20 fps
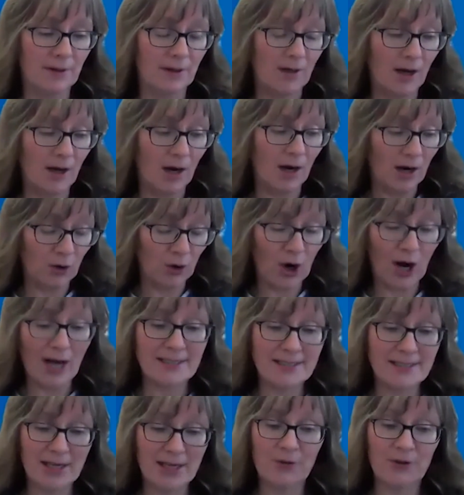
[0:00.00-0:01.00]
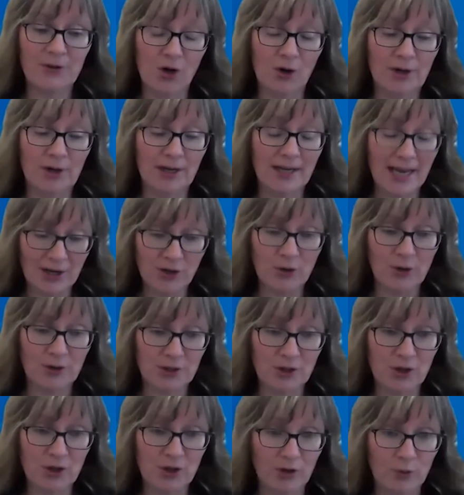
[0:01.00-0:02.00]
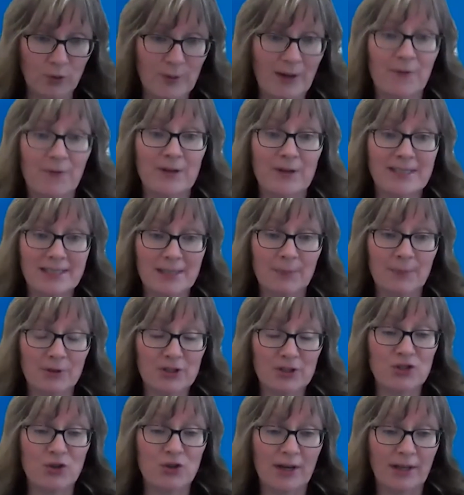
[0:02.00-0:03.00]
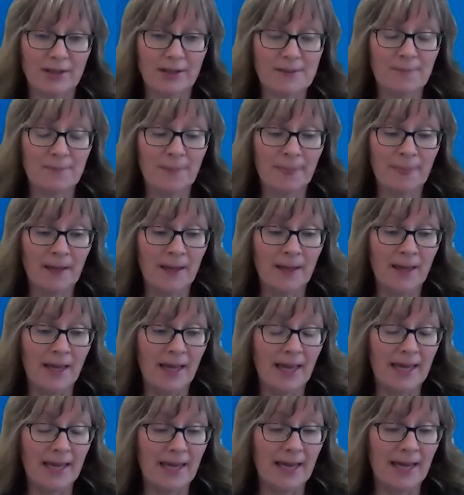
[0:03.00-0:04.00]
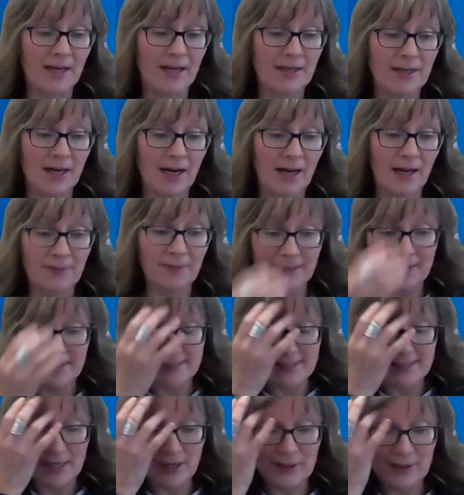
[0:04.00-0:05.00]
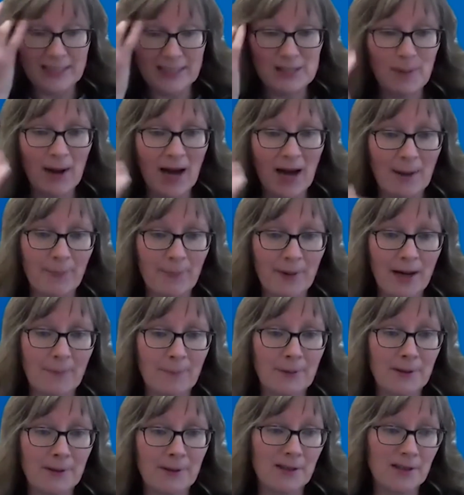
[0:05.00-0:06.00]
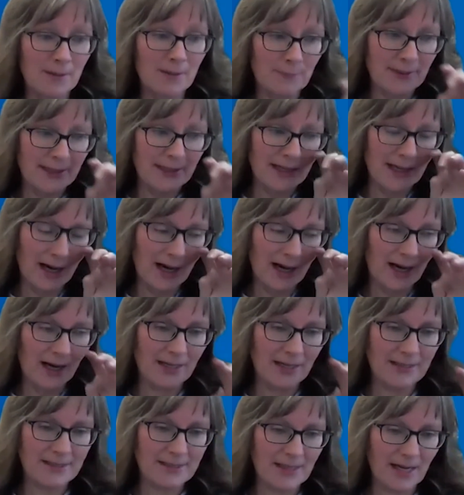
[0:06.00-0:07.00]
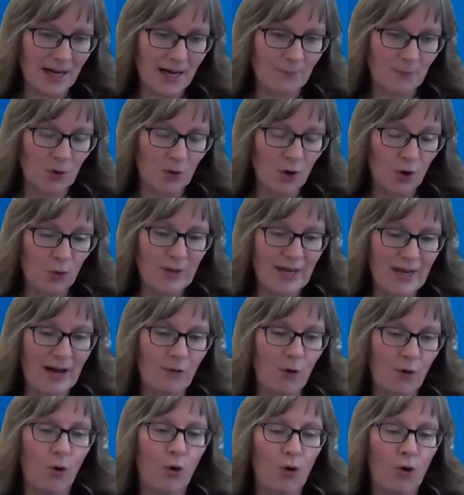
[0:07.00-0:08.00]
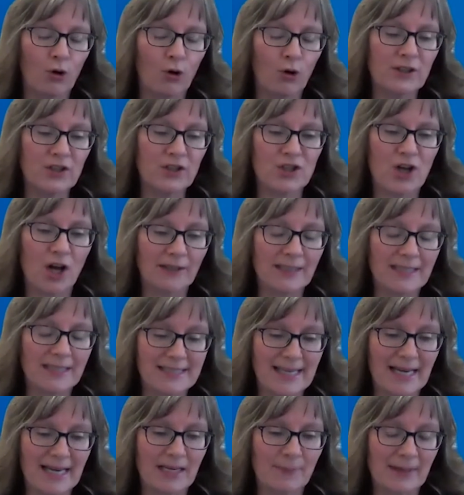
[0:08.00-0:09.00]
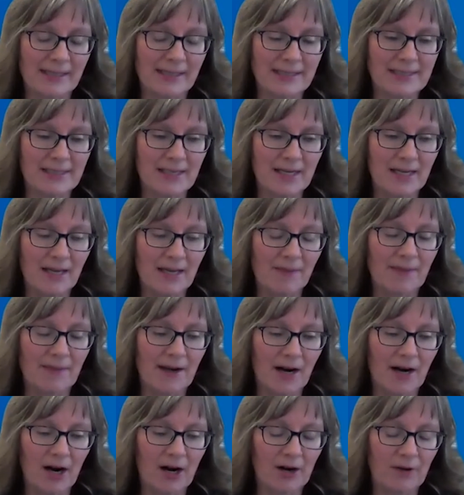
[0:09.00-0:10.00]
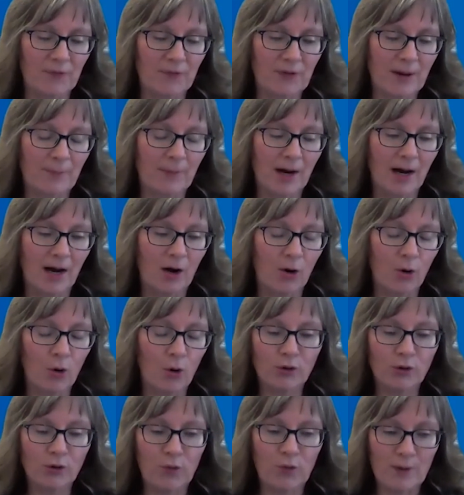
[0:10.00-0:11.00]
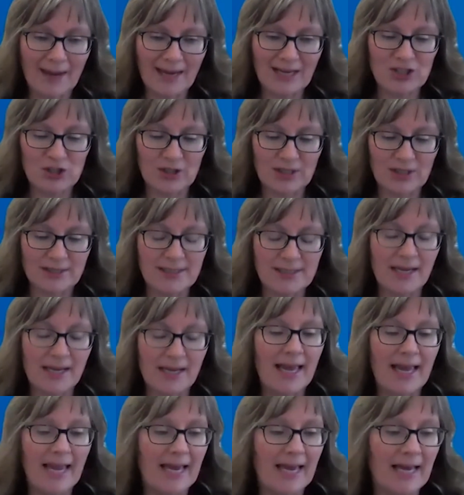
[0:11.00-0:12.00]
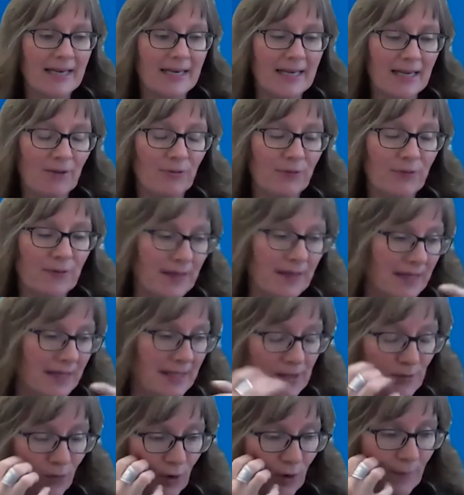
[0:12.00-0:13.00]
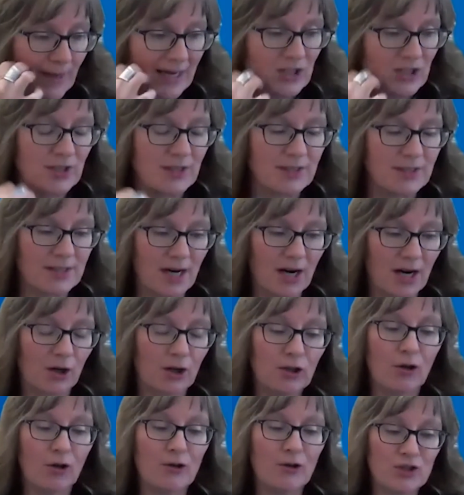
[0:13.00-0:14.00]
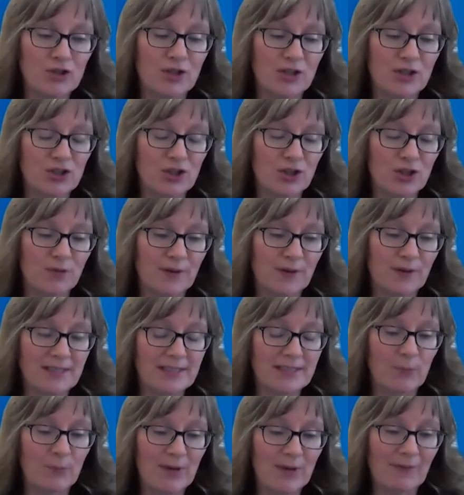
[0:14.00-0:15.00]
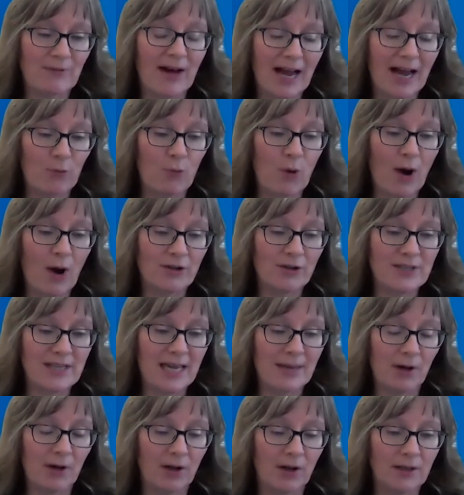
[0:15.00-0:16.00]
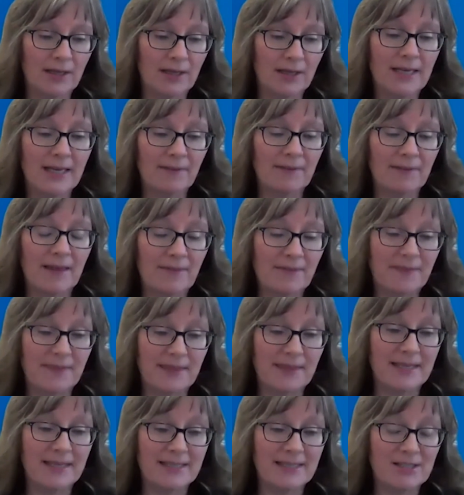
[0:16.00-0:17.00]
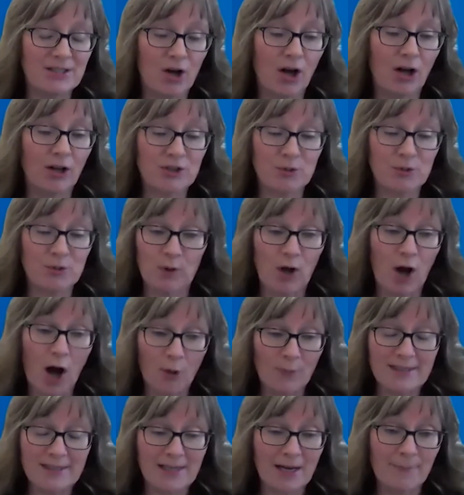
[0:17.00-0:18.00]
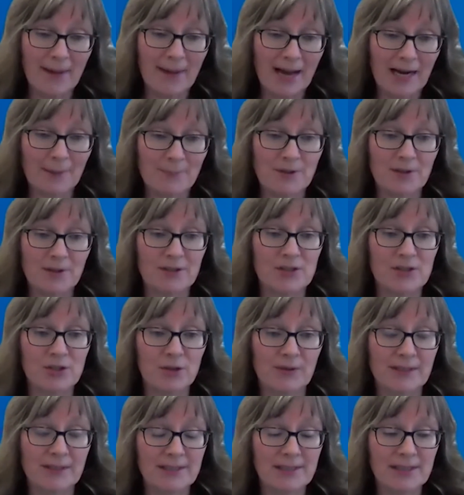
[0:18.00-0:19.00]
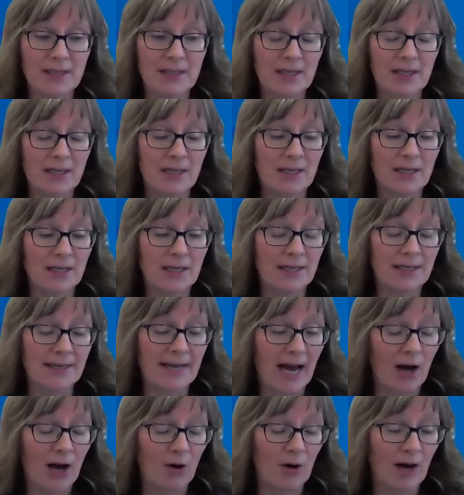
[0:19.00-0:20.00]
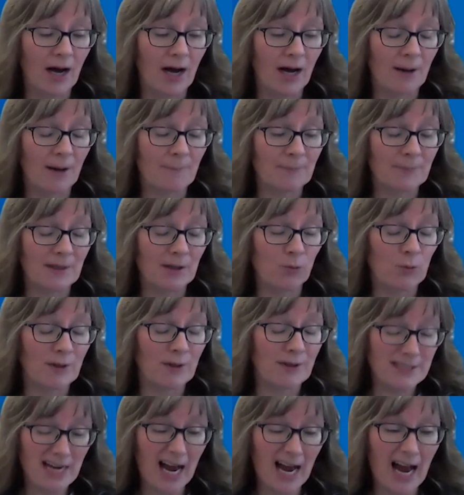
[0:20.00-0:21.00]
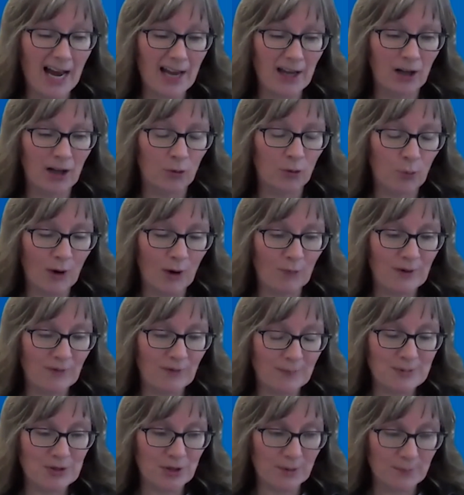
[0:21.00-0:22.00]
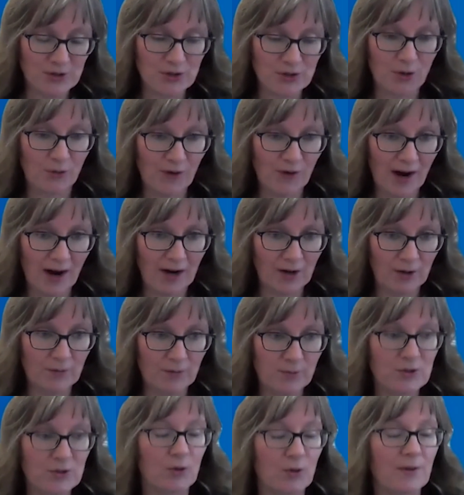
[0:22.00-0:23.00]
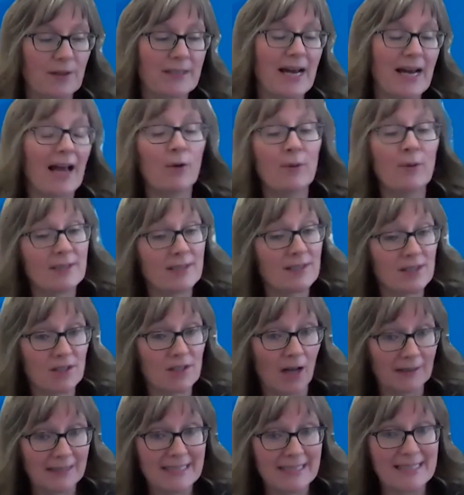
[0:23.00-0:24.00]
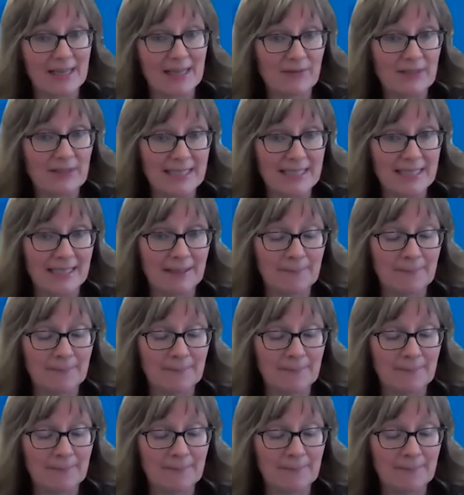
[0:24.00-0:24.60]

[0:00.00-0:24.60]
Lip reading: across South Dakota and North Dakota, we have very similar soils. And these areas pop up because we have old salty sediments that are from old formations. And if these formations are close to the surface and we have a high water table, then these salts will always come back up to the surface. Now, with tile, what we've observed so far, so the tile was installed in 17,